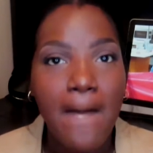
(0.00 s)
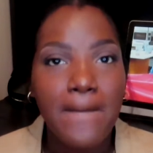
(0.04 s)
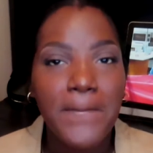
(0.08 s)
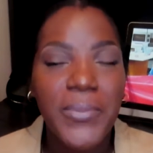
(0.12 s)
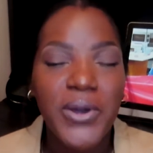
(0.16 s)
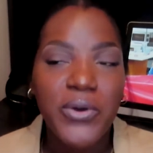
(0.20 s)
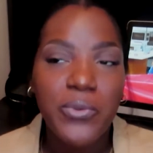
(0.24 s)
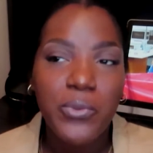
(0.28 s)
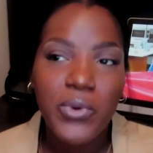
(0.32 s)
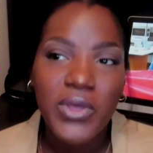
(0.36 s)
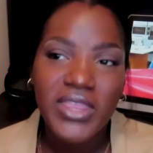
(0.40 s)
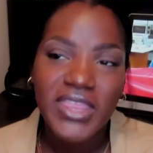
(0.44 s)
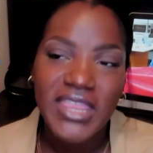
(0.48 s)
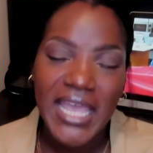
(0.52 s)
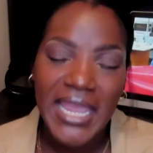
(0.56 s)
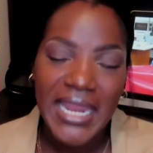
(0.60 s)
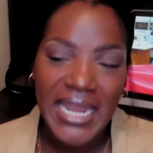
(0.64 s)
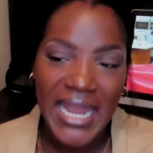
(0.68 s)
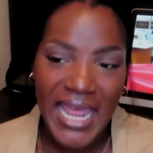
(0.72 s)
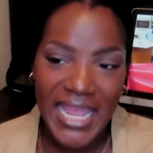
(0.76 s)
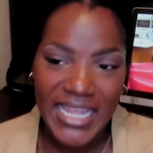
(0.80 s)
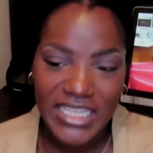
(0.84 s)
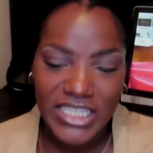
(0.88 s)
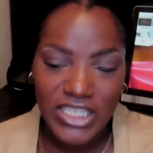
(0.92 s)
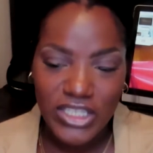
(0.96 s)
But what they
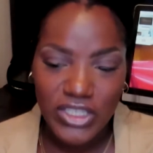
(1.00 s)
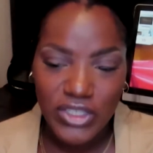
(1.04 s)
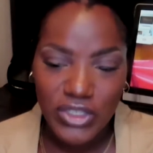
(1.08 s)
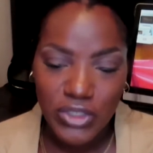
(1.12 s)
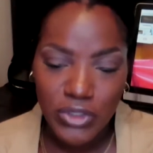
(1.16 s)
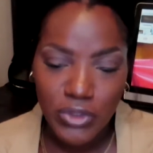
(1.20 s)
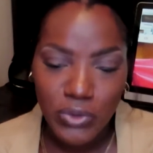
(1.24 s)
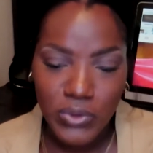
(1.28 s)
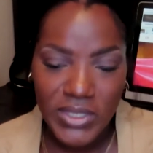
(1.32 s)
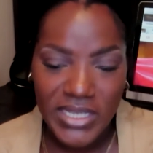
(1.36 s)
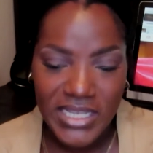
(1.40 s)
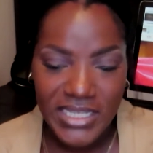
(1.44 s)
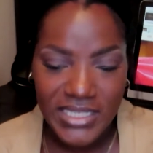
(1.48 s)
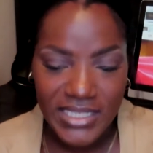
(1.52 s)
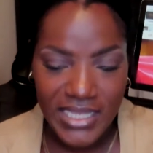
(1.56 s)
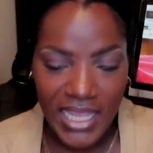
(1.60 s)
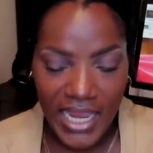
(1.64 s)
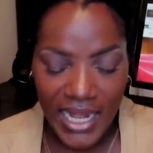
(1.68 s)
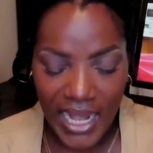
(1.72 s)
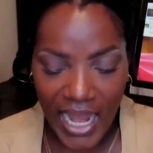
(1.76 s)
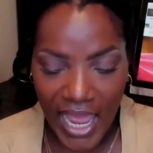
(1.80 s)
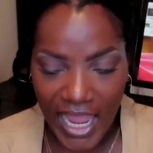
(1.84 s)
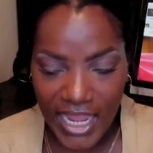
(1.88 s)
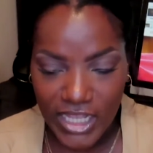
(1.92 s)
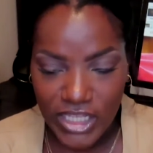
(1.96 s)
like to do is
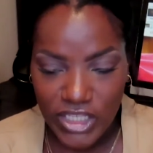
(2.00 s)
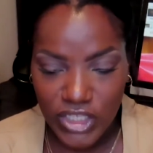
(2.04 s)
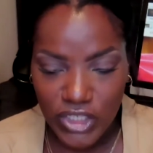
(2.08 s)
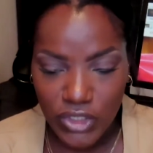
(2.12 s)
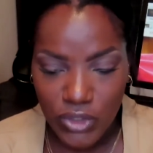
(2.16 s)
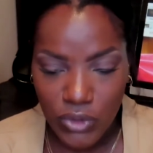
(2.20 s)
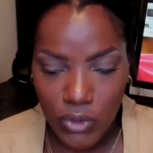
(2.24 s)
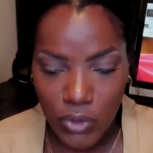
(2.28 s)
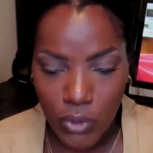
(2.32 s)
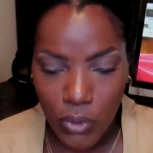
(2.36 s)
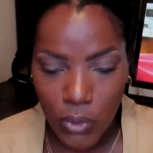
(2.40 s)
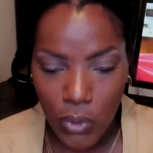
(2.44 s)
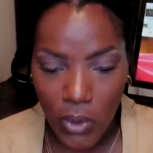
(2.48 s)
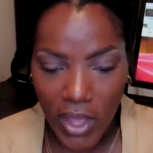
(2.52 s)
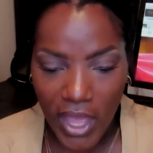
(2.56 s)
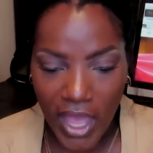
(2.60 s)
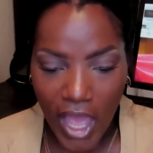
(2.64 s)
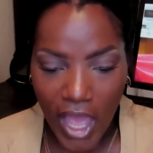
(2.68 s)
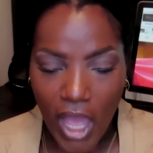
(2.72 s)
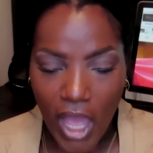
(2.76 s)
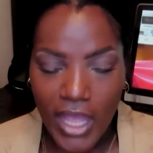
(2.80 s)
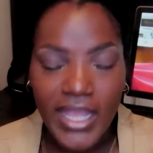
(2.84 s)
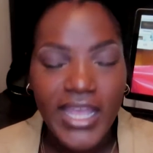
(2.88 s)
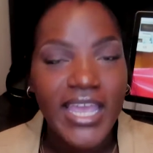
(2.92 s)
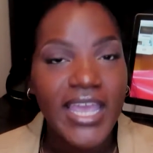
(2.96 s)
they like to
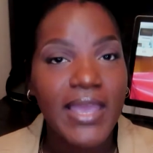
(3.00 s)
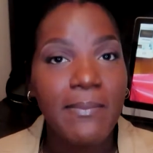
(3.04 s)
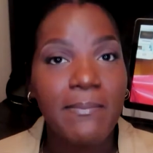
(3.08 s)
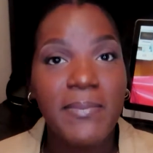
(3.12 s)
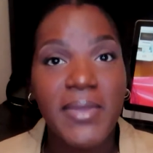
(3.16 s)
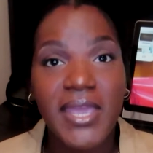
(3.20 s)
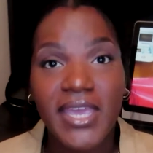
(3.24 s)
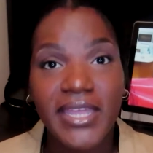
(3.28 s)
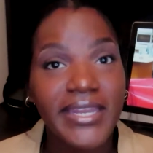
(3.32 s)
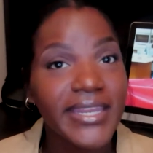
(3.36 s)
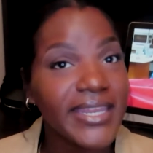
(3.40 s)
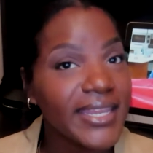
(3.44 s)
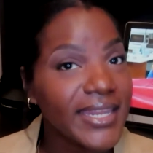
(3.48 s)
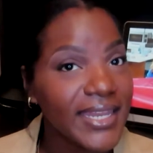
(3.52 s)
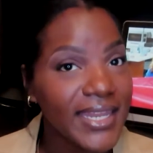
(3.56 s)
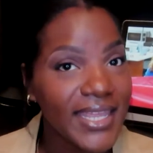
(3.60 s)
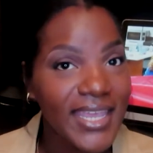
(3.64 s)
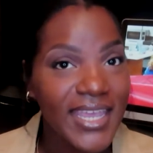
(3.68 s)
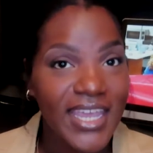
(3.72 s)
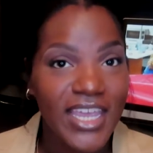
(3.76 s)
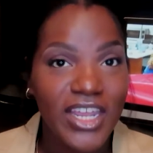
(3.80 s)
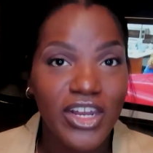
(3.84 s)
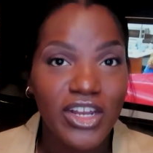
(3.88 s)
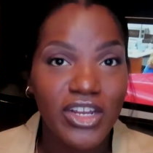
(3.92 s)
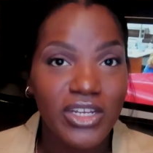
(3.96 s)
immediately
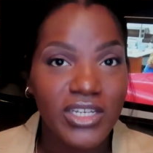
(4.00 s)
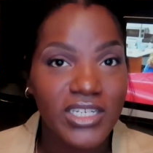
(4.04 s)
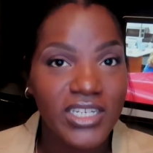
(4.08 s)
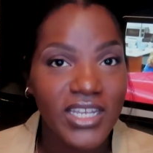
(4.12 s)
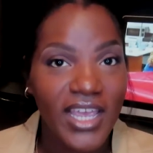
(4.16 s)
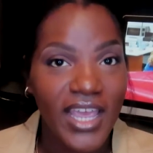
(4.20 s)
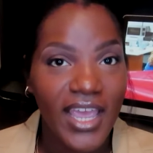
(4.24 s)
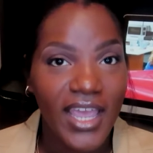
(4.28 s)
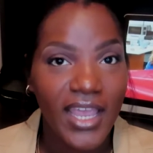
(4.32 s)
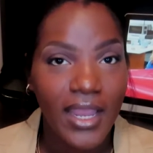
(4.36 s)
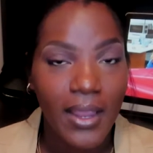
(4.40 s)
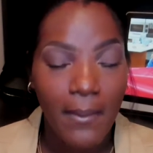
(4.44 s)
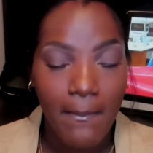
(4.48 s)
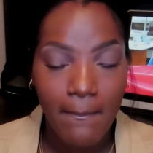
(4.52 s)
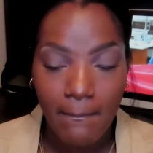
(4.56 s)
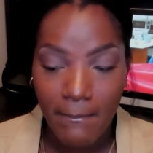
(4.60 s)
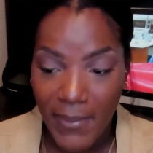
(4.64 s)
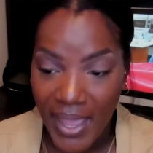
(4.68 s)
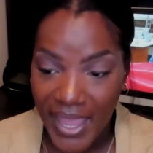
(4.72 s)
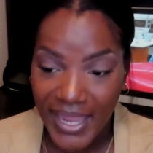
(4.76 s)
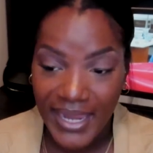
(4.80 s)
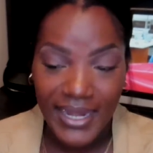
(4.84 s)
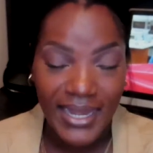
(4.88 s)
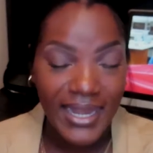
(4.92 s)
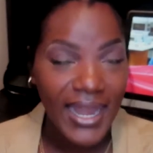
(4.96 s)
interject,
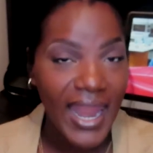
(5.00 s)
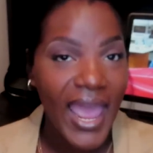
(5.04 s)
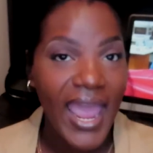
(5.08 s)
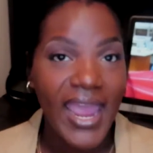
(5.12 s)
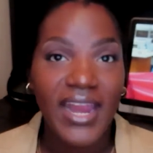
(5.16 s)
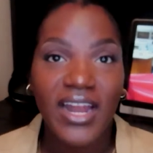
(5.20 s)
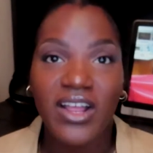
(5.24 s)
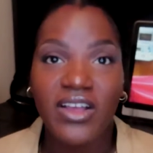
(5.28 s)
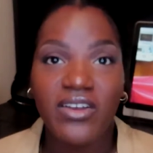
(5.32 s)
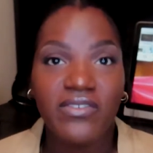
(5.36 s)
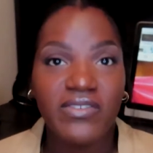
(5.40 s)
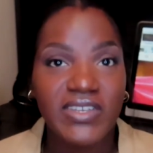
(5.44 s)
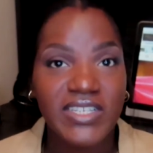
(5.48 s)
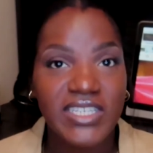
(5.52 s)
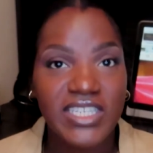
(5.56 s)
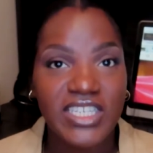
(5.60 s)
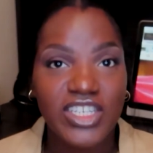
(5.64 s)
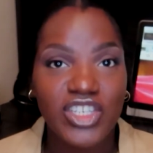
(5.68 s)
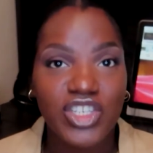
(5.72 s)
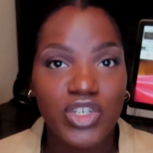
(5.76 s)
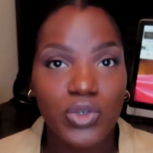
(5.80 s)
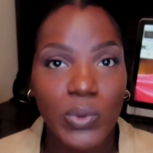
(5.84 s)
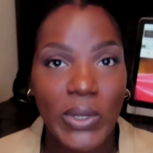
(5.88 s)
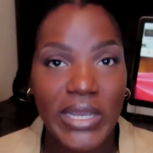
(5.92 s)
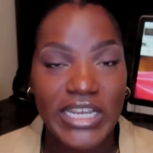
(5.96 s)
make light of a
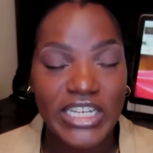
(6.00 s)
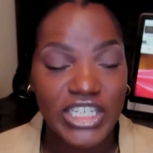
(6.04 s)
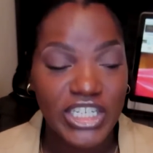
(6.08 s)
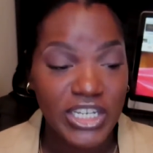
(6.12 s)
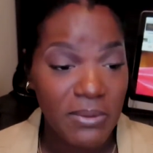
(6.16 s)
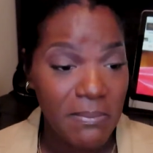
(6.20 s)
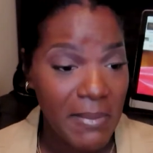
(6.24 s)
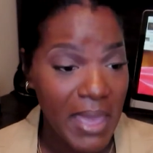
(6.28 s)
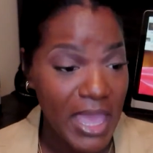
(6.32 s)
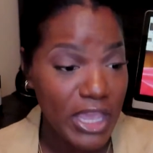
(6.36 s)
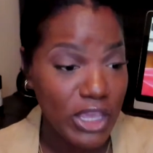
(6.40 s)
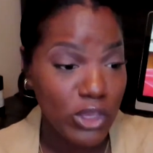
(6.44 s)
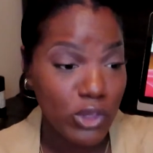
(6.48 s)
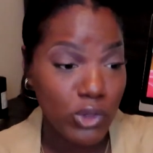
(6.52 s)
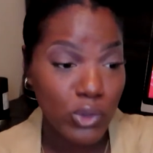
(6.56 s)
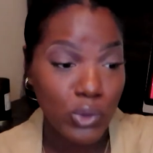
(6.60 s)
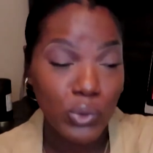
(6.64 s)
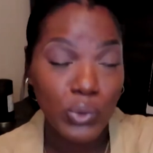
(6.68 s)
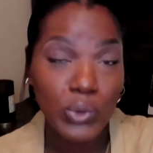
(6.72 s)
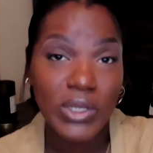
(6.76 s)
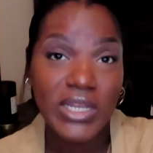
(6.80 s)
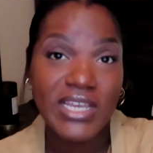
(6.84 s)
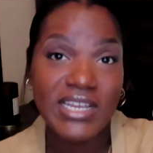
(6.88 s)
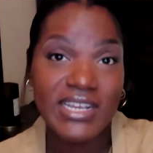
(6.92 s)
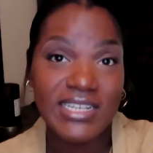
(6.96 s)
situation, make
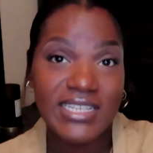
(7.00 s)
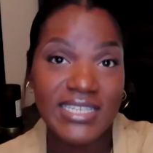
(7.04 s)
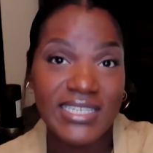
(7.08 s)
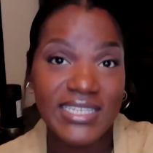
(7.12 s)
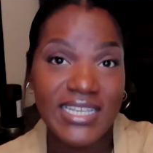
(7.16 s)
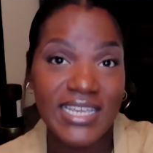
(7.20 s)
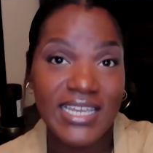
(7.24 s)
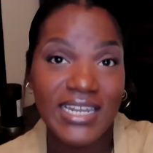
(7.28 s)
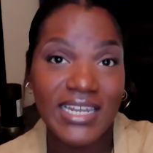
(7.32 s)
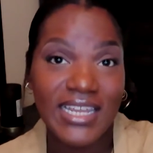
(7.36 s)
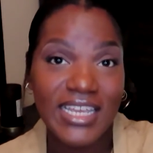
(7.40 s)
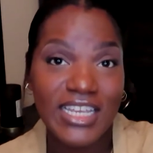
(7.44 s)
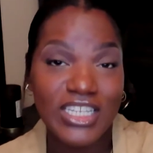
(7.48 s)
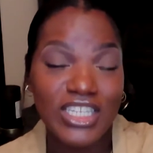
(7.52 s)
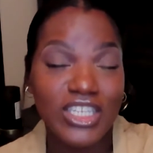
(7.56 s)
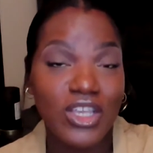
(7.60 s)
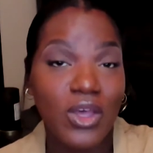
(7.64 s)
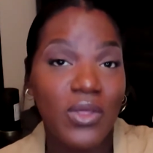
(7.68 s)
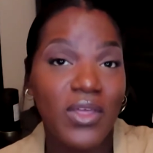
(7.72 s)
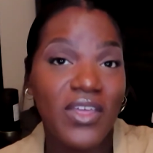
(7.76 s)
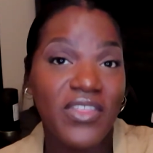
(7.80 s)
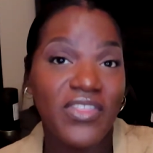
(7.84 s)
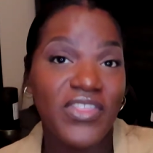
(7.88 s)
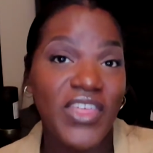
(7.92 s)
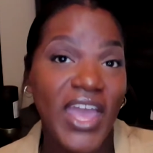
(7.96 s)
you look silly so
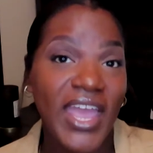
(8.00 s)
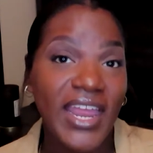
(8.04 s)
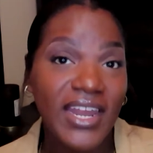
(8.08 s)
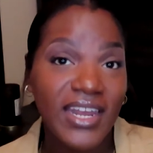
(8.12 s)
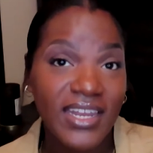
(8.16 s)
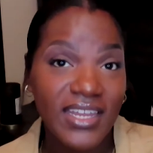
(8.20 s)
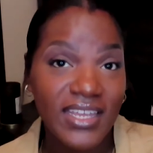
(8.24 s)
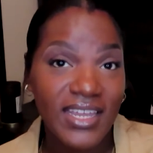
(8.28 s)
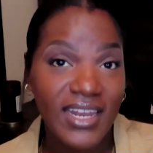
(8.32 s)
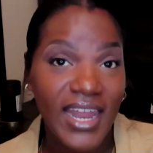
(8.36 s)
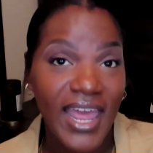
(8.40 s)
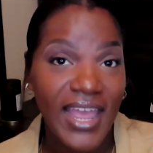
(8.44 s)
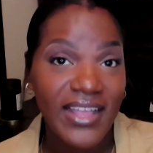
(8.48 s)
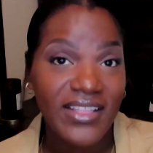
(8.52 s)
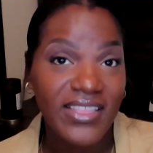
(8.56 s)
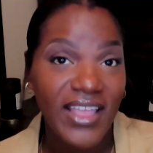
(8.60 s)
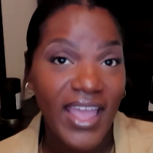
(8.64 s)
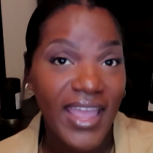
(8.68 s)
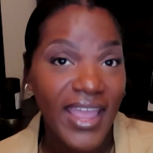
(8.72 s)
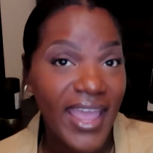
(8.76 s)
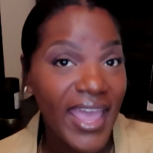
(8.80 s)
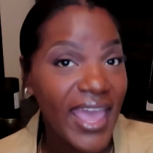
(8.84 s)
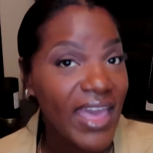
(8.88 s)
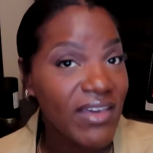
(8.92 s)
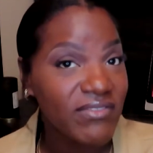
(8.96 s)
that they look like
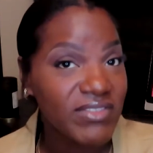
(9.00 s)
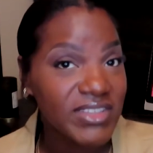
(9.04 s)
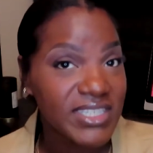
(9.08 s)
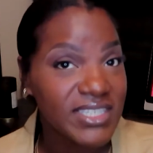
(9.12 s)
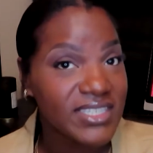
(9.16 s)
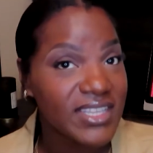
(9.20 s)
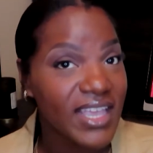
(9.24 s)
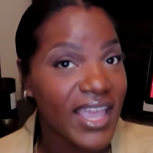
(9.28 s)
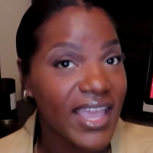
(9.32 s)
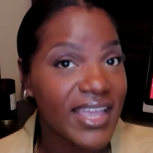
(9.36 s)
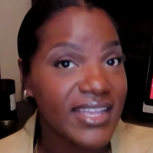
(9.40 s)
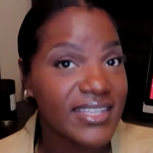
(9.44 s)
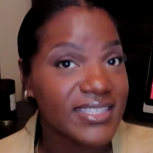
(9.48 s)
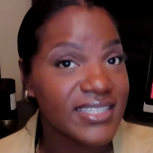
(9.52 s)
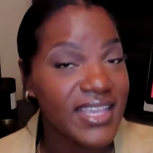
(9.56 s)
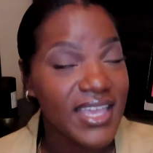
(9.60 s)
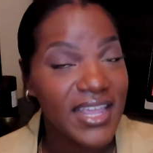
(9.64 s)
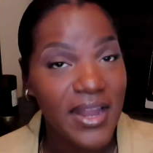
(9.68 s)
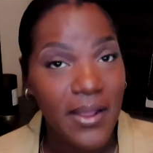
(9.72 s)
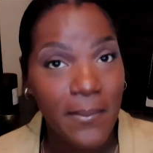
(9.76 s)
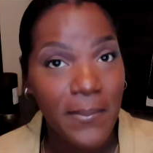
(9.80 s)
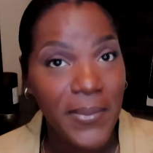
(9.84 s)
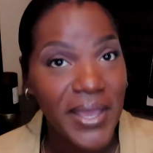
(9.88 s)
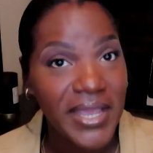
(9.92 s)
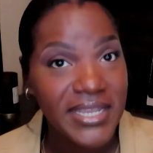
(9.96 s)
they have a stance
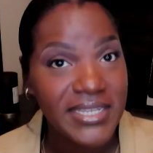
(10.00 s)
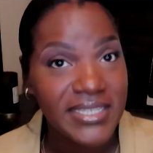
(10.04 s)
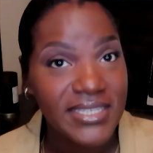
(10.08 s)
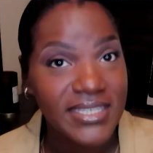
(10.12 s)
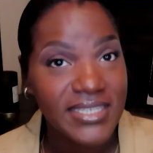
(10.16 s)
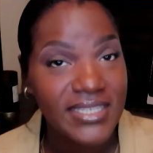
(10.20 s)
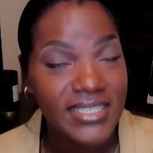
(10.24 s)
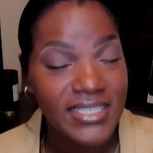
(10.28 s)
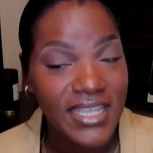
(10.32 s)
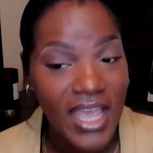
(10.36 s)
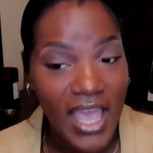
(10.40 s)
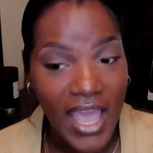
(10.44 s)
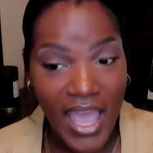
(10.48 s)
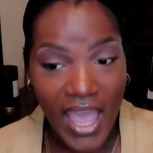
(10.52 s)
and a basis,